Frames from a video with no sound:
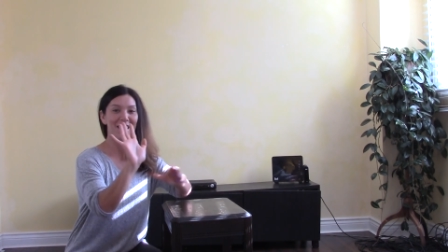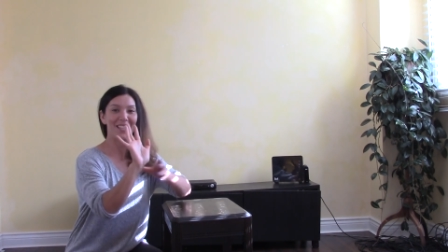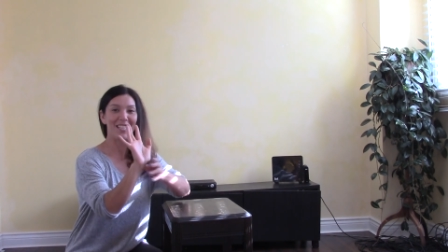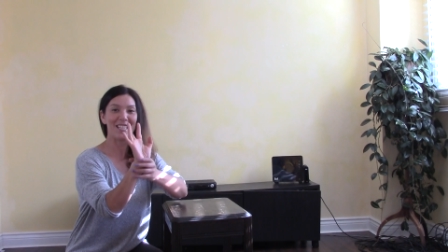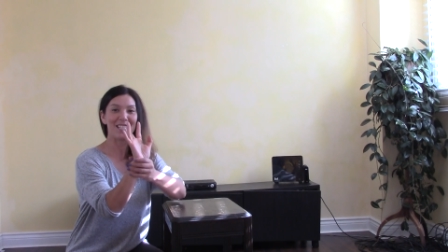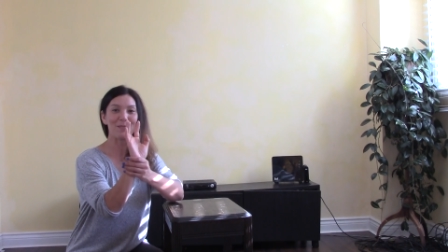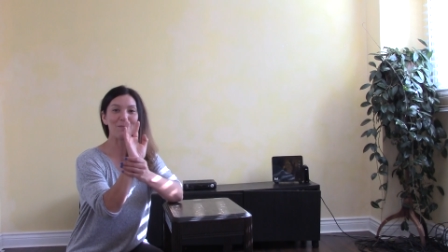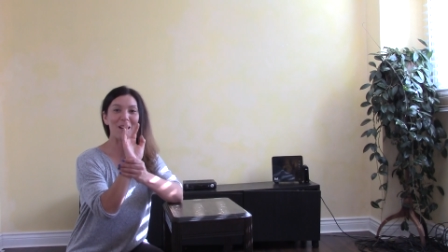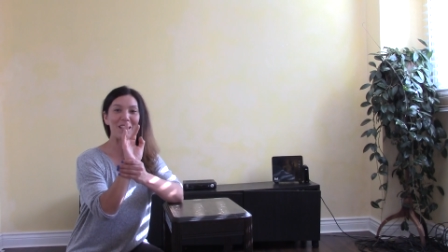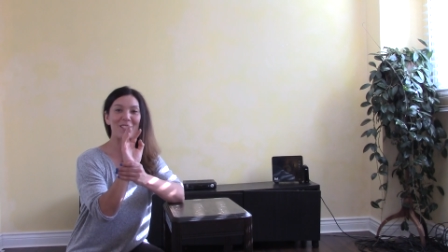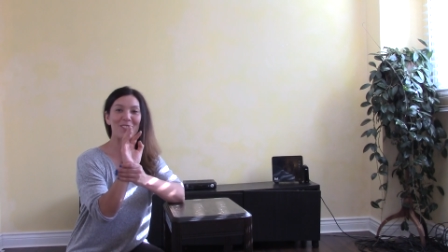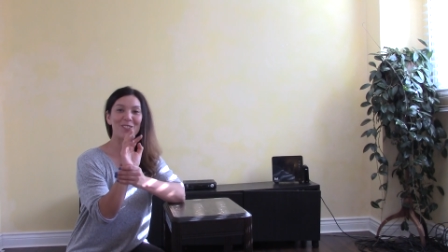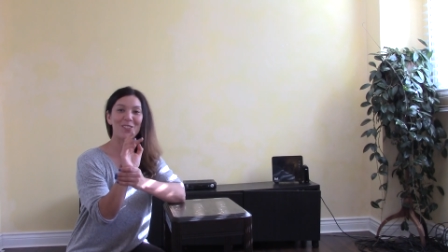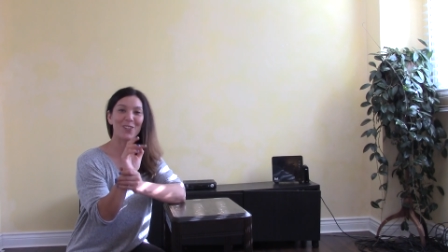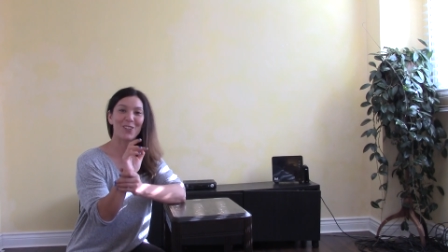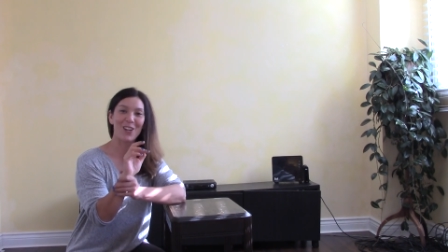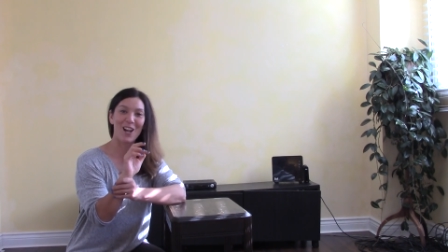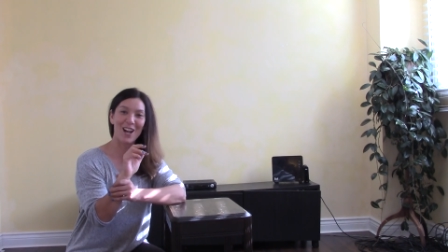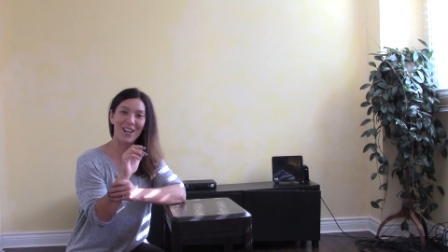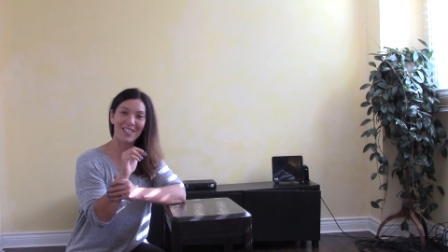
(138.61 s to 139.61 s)
These muscles
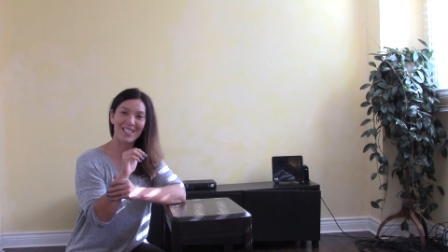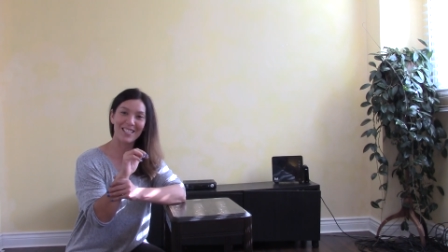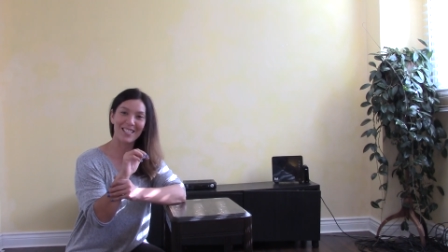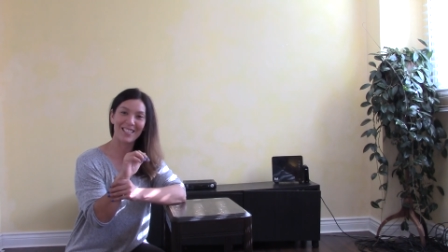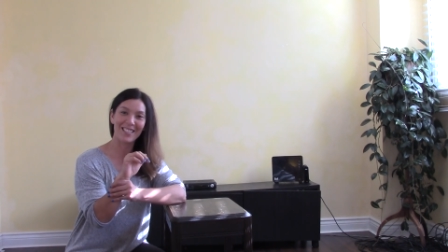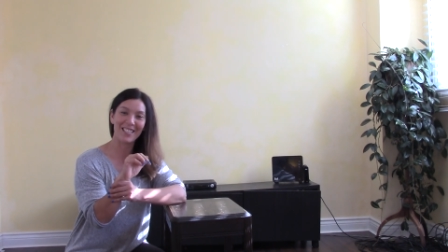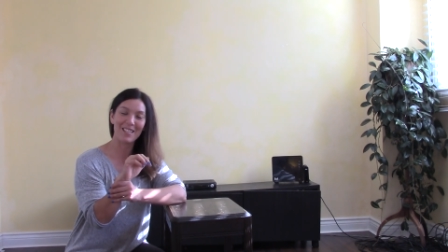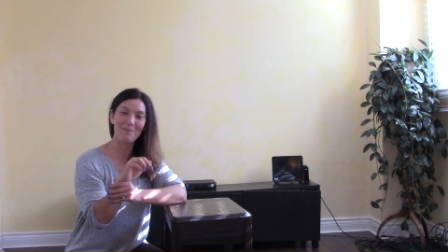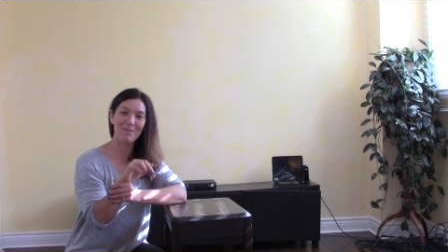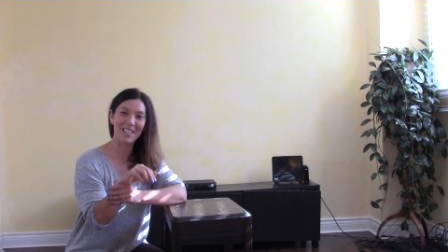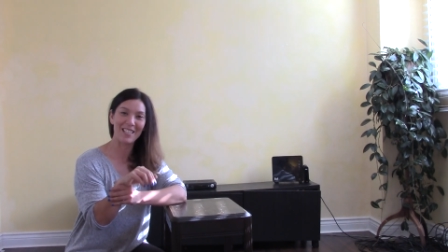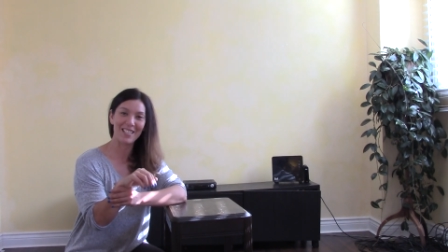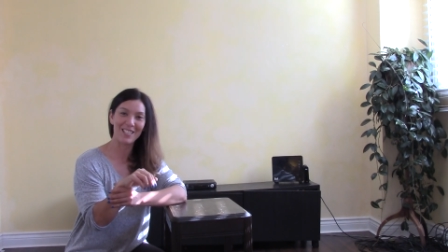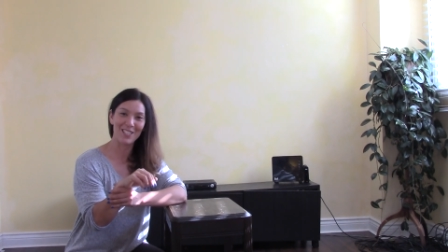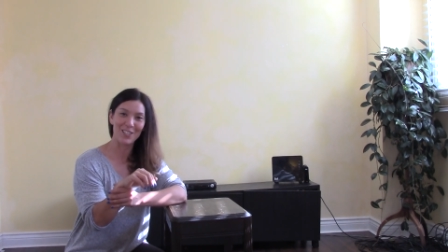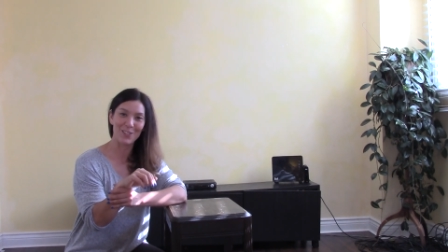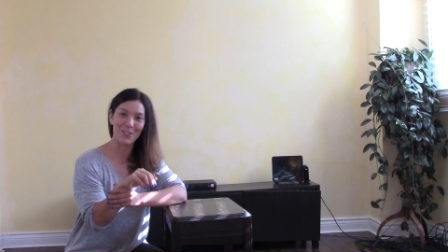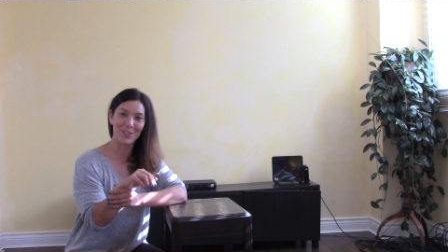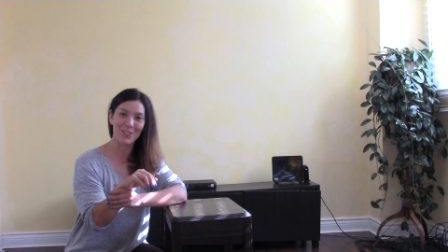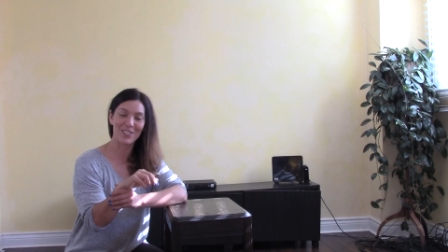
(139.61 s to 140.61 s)
are constantly being
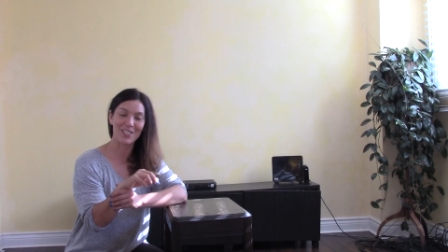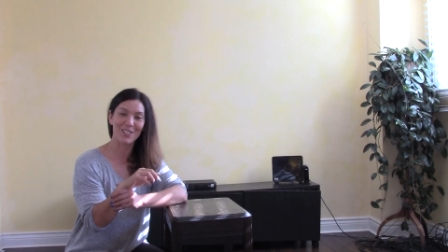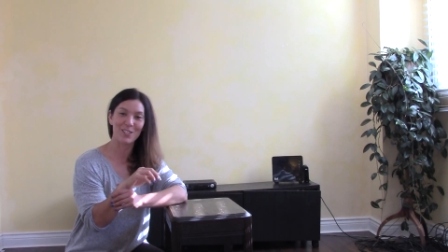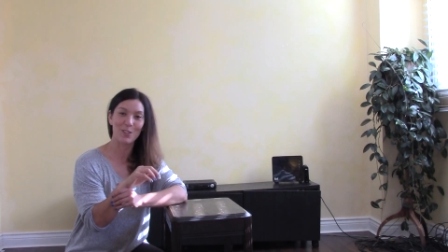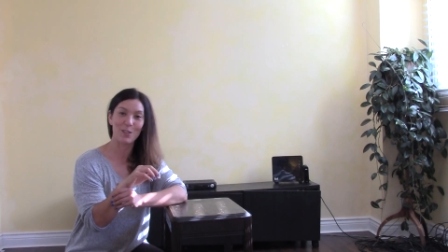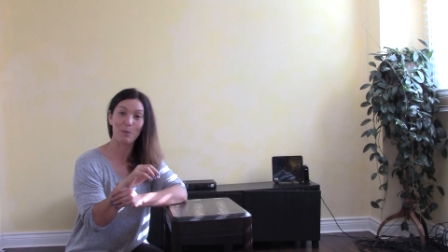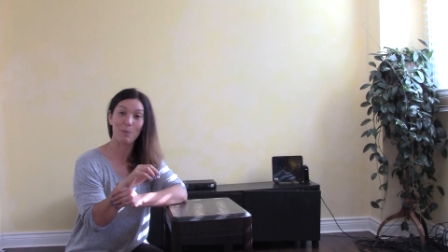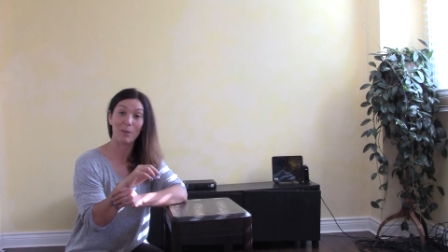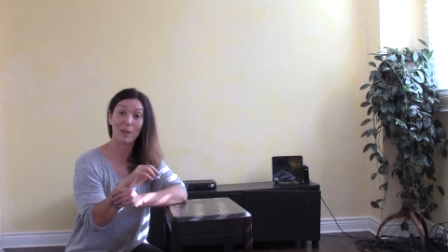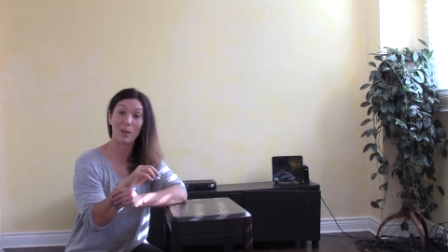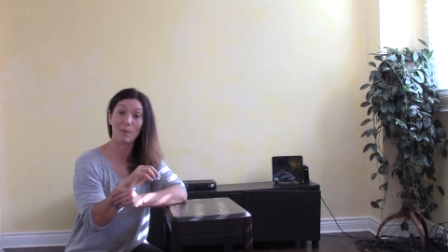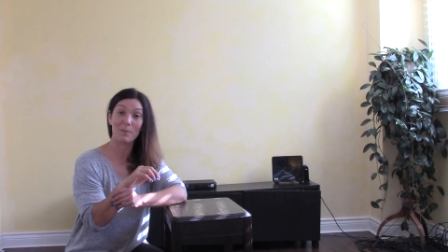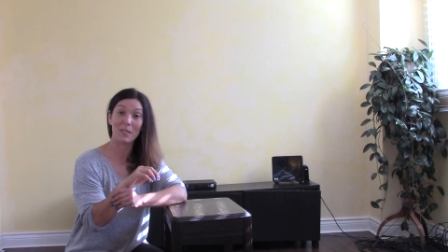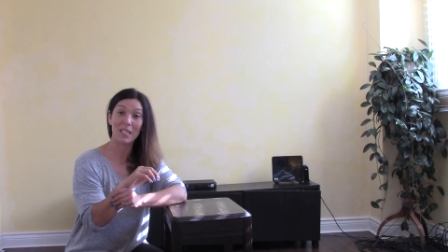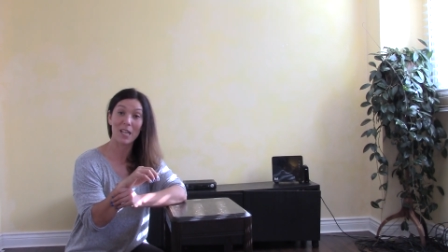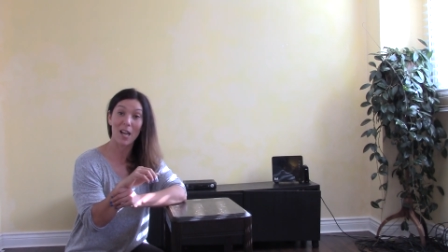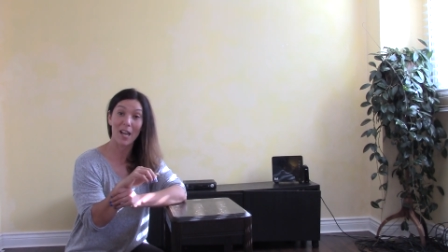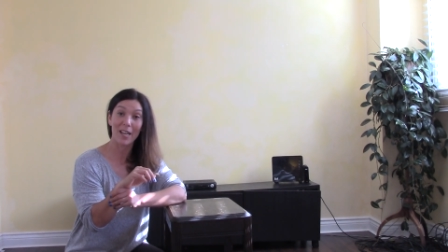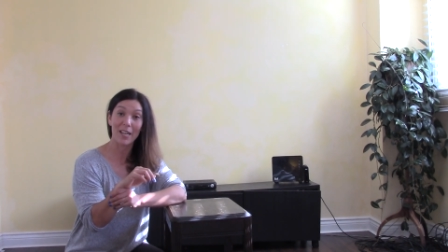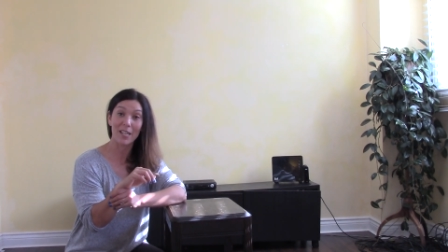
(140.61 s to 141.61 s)
used, so they become
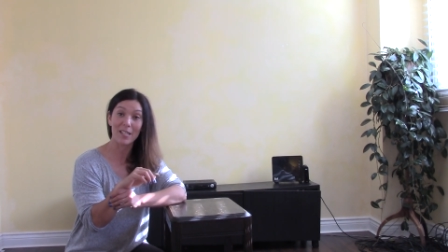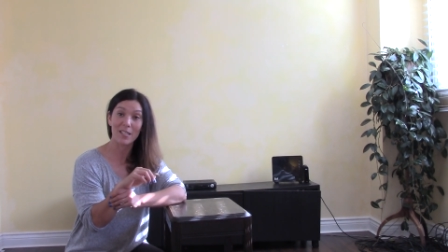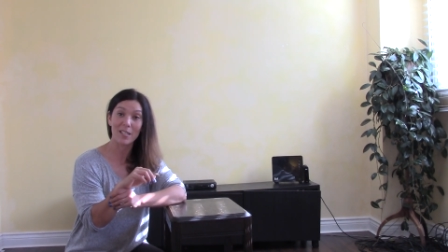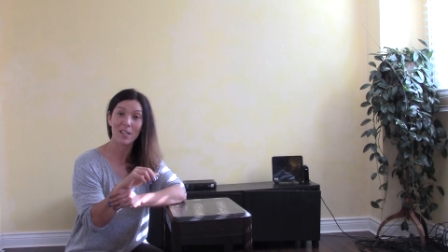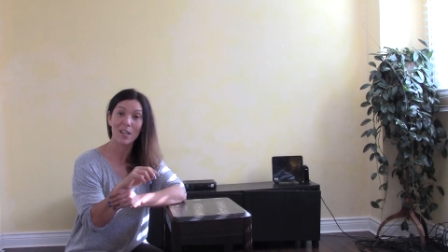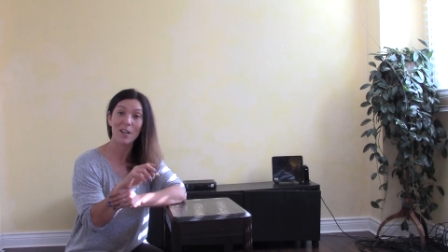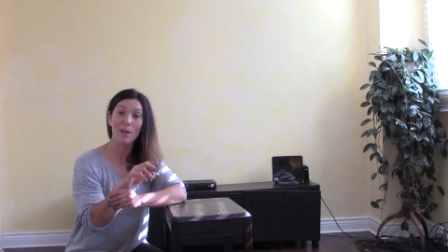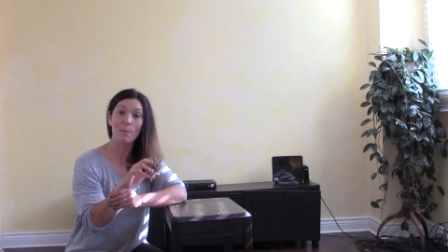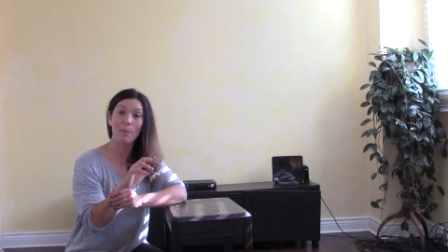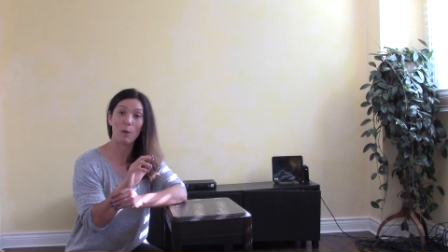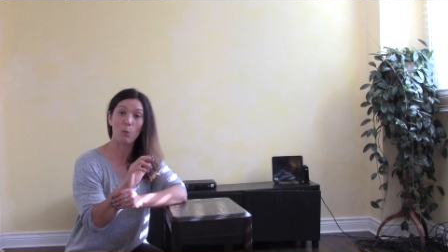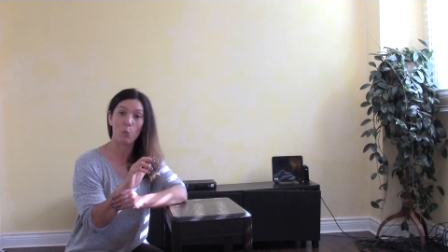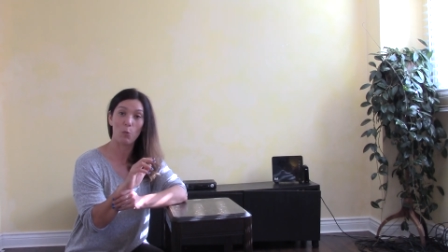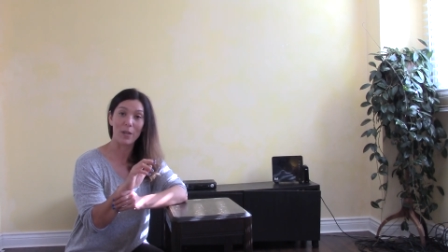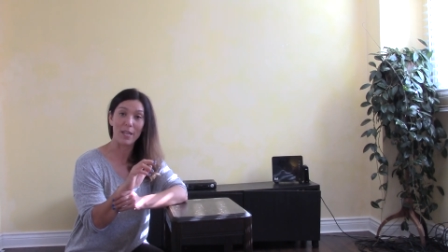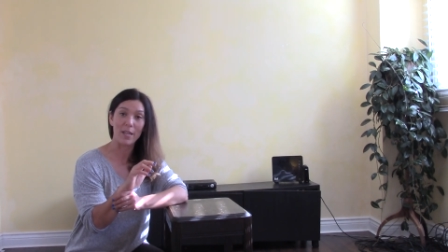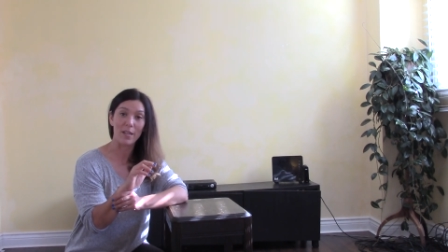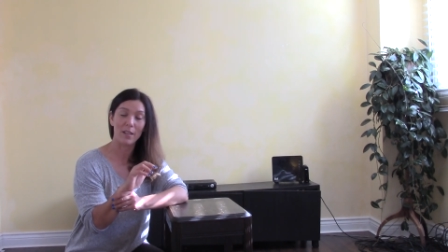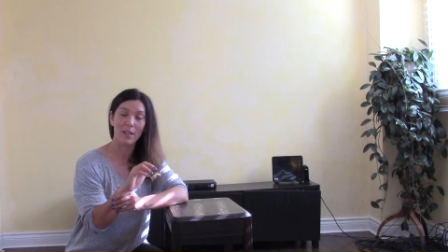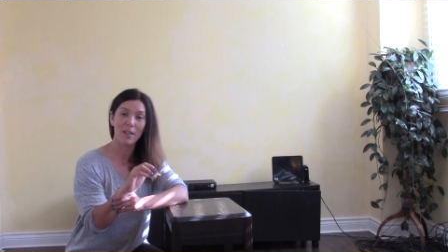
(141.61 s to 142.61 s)
tight but
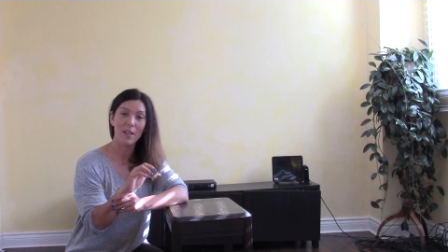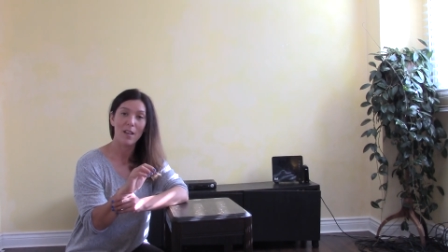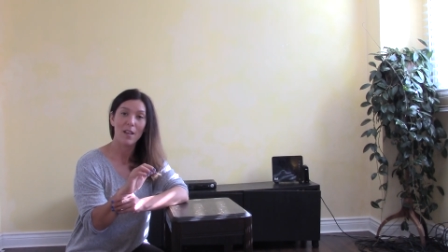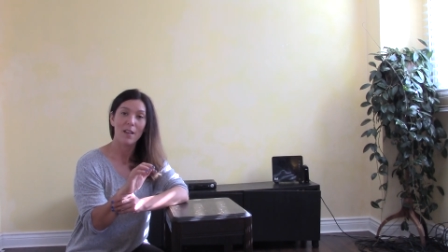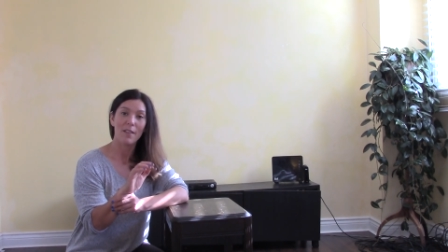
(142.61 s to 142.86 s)
weak.